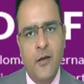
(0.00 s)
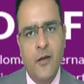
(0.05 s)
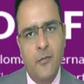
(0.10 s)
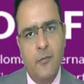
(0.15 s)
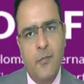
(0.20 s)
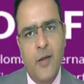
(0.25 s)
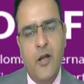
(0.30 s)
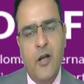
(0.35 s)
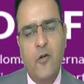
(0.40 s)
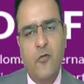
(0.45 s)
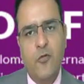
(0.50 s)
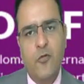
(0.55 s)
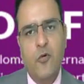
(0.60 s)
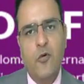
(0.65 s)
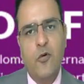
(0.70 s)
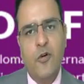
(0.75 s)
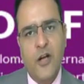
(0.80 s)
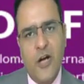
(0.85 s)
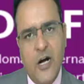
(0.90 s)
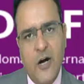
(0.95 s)
Mango
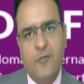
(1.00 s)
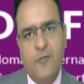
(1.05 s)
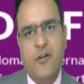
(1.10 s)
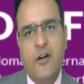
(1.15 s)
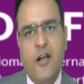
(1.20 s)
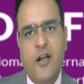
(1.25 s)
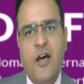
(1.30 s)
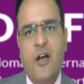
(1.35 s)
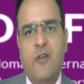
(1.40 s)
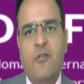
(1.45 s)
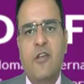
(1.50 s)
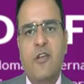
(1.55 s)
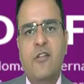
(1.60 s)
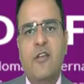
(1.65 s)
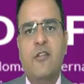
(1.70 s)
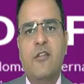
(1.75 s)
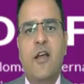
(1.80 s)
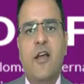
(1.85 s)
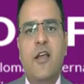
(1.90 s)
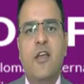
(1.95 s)
fruit after harvest
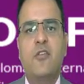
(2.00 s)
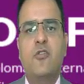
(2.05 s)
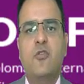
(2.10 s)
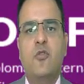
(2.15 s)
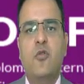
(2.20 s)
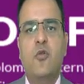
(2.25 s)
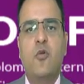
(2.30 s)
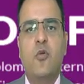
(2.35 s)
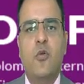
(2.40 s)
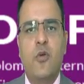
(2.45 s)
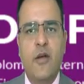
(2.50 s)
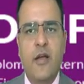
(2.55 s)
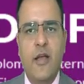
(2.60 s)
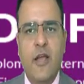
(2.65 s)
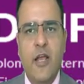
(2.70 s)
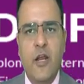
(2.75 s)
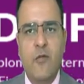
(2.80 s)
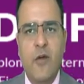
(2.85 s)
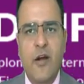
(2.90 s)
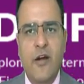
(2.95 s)
is IAS 2
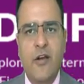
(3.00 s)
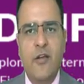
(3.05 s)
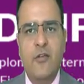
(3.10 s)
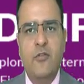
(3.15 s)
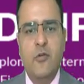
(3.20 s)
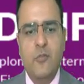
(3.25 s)
inventories.